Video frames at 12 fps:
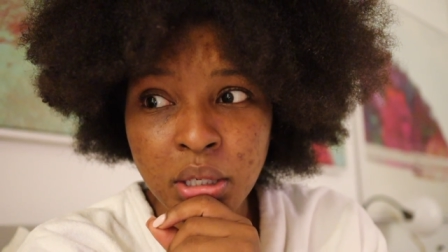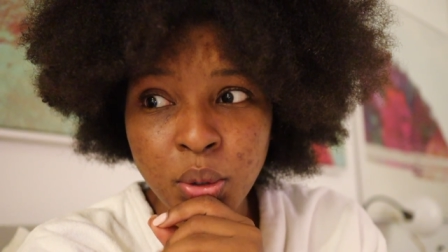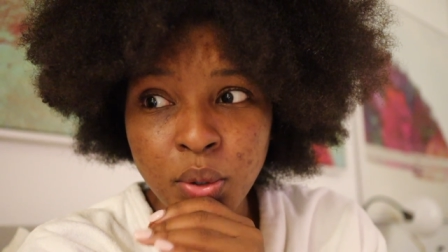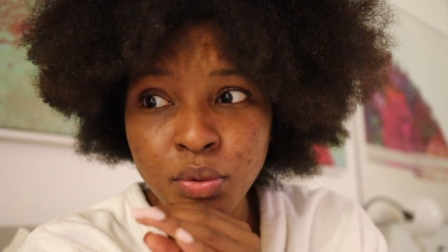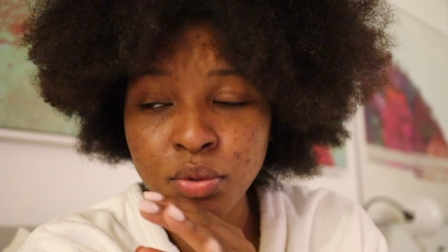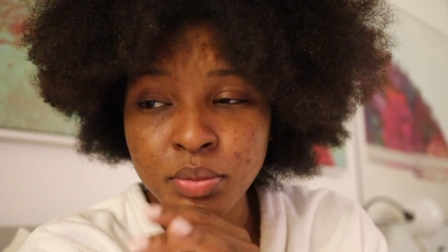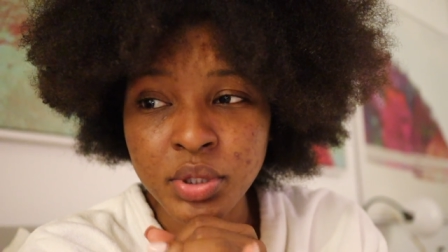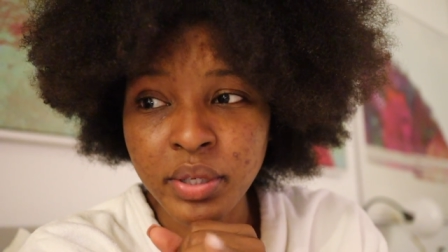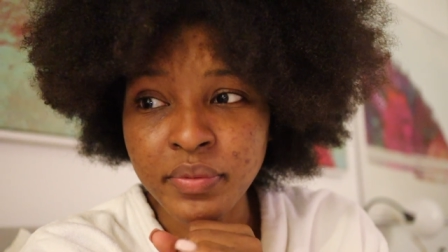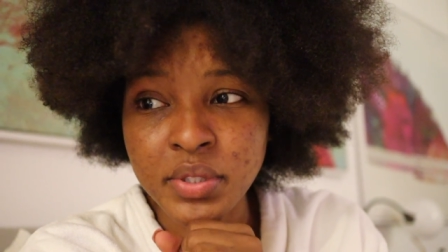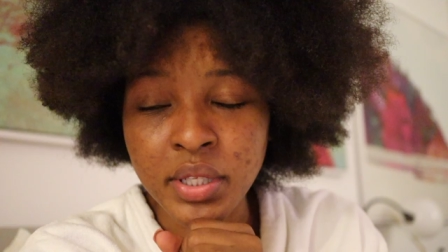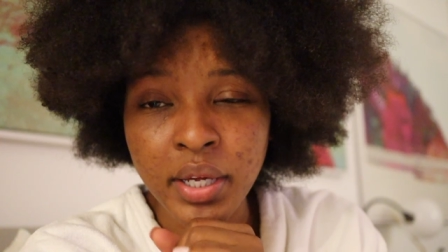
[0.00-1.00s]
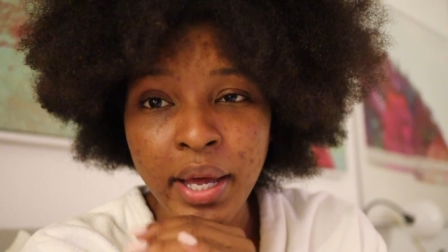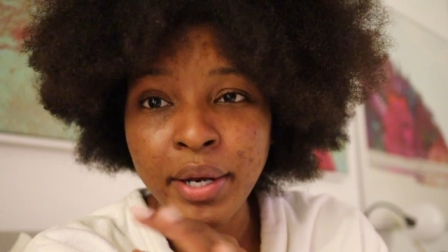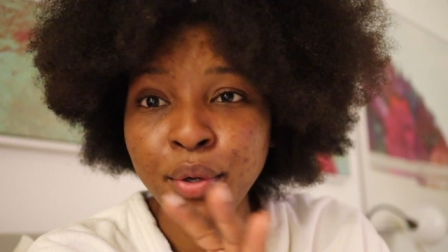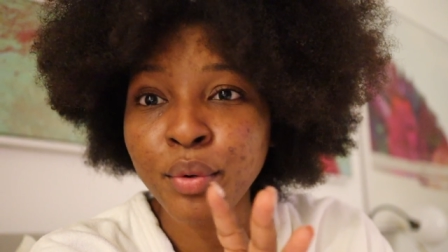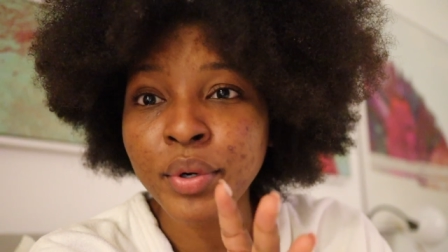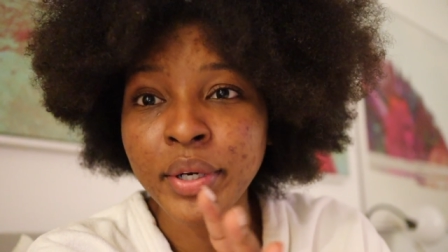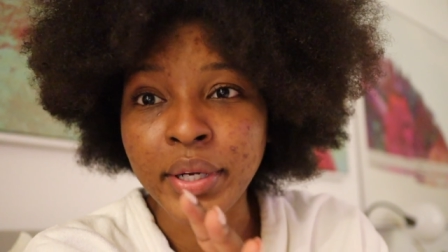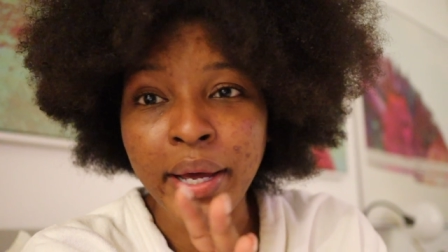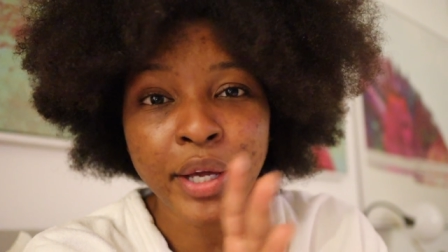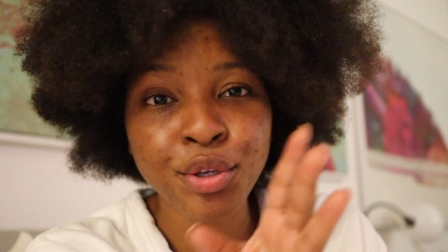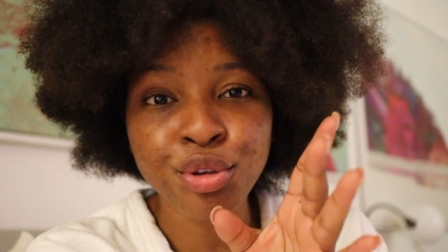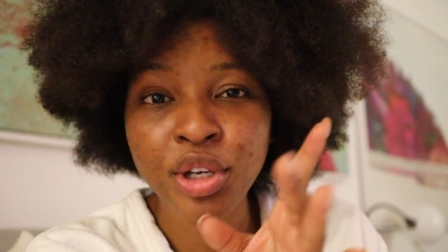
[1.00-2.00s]
or room service time. I didn't order that.
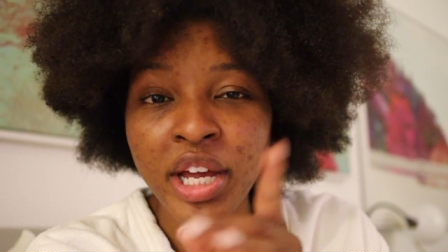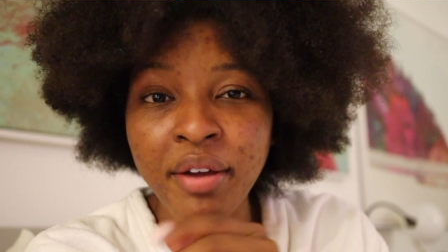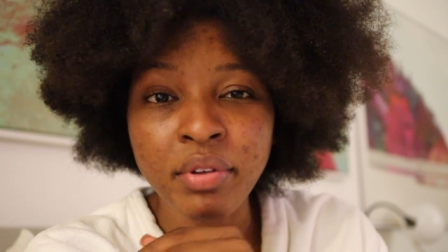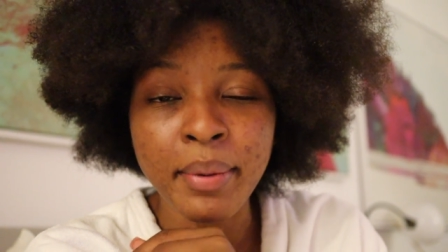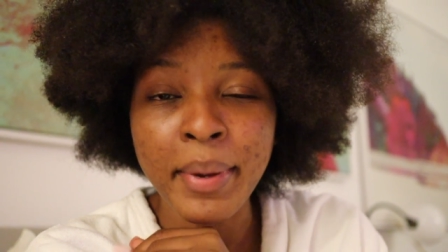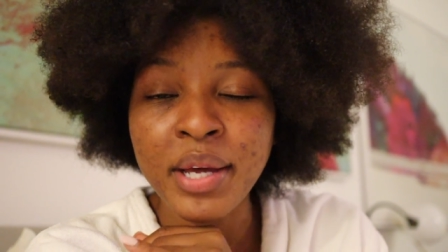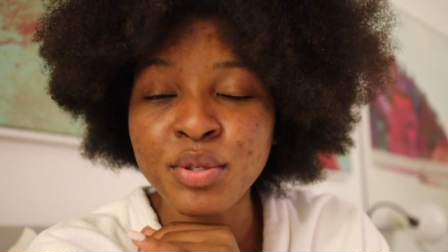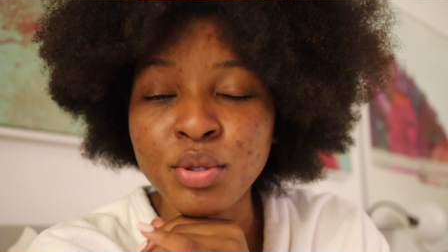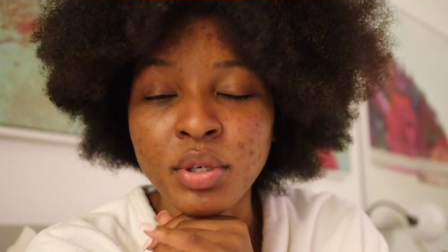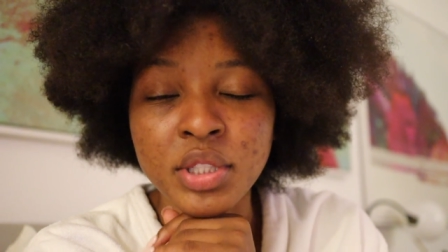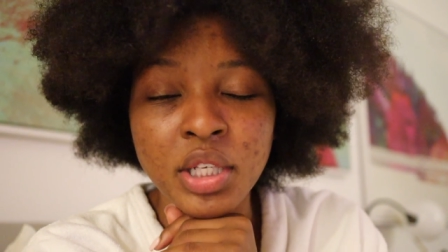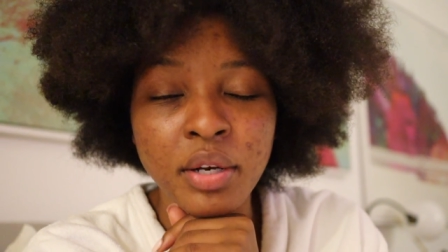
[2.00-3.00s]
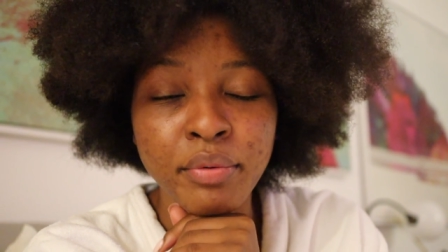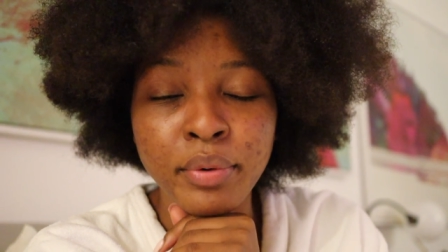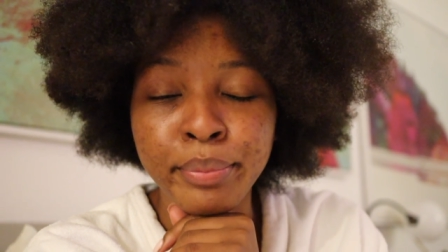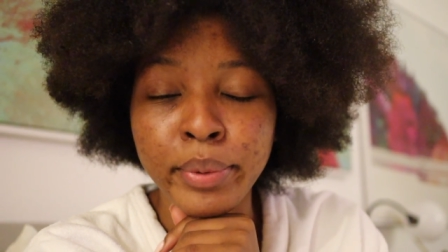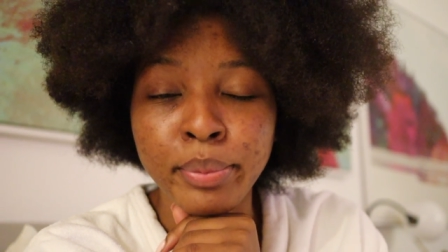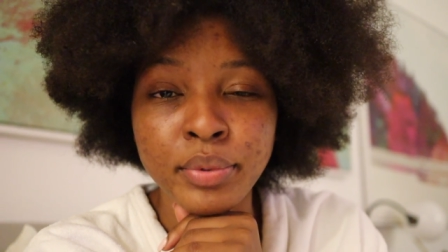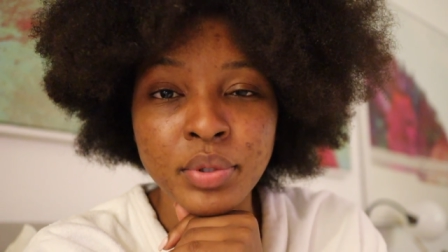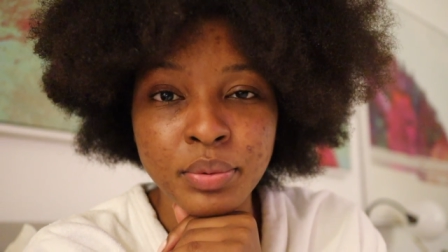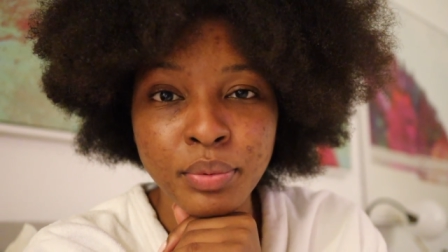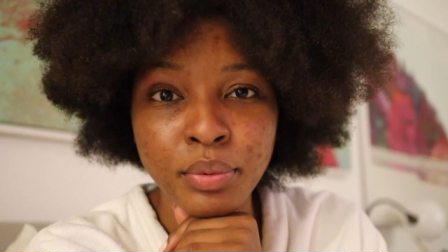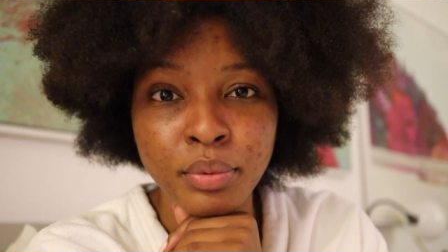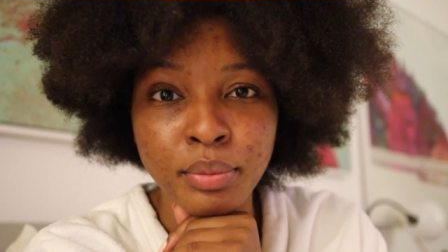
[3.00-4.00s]
And you didn't have your mask on delivering people's
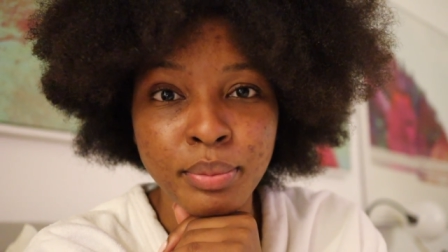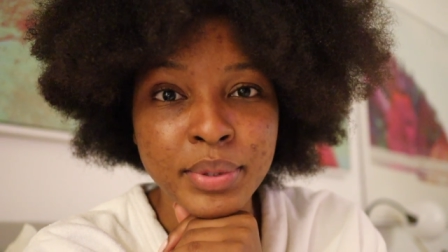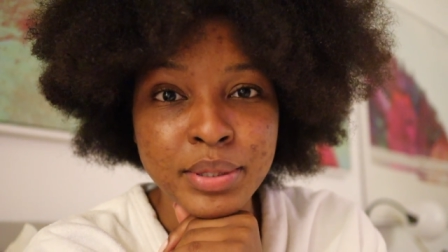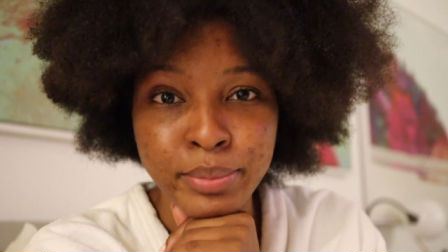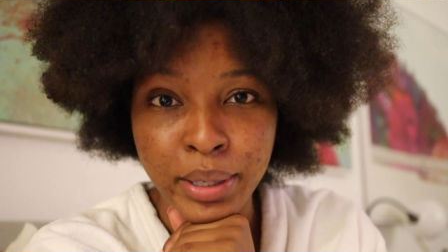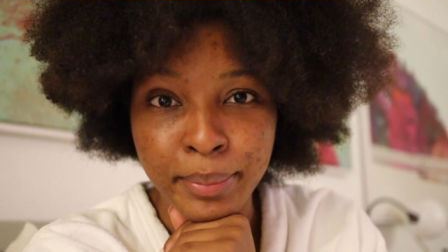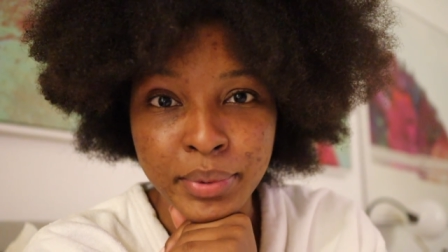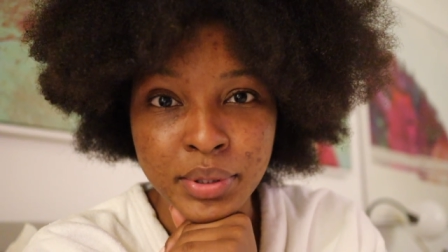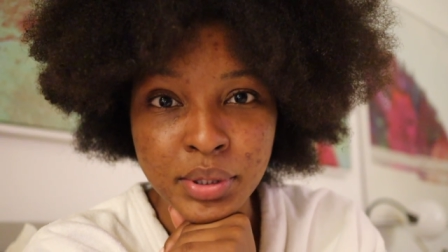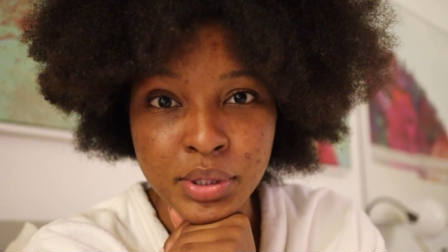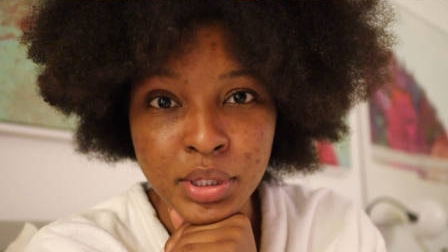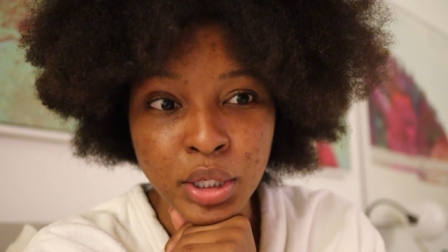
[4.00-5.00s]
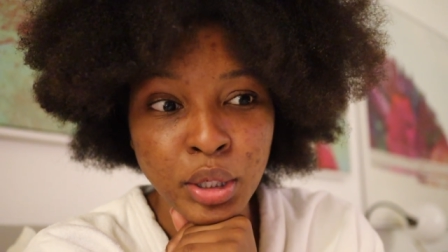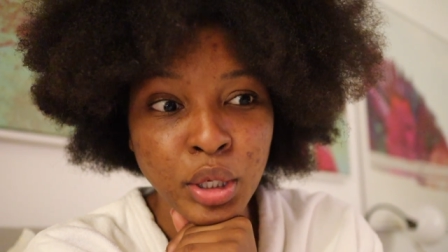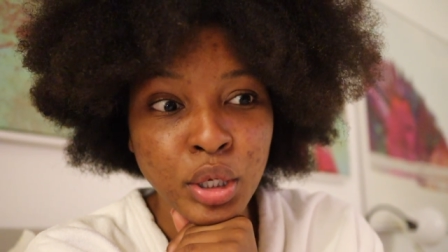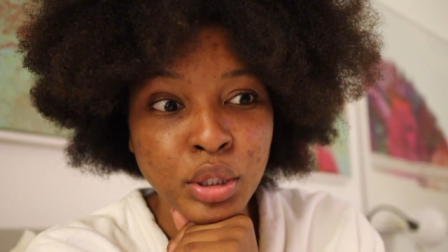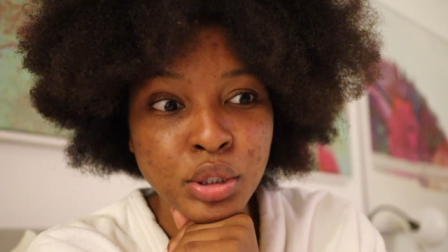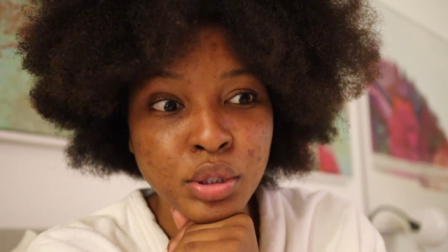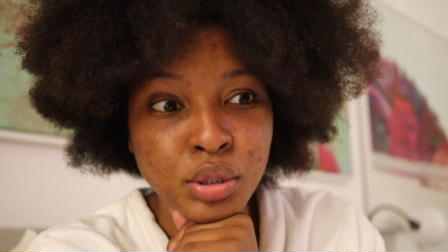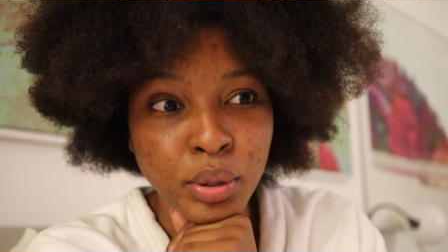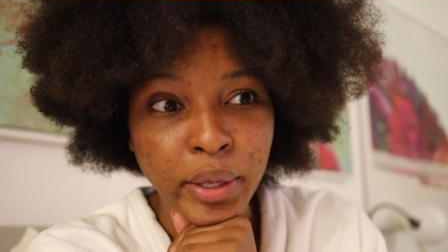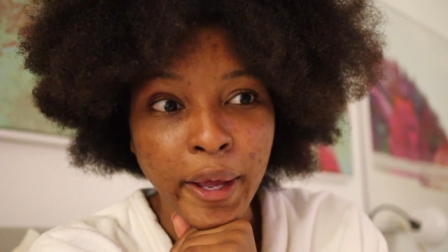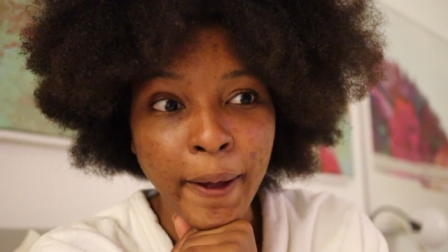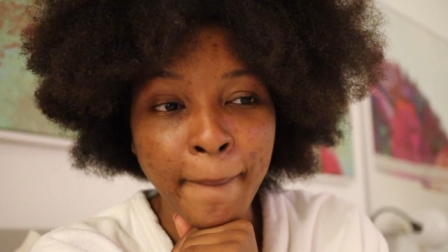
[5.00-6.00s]
food, Miss Mamas. So
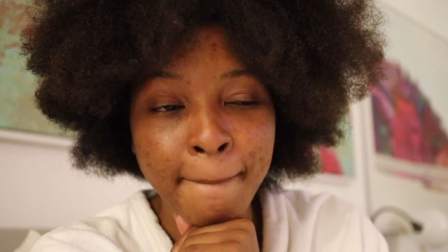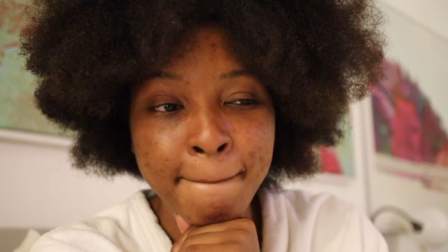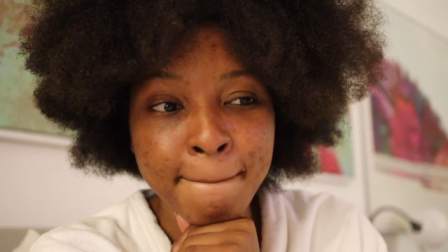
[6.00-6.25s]
yeah.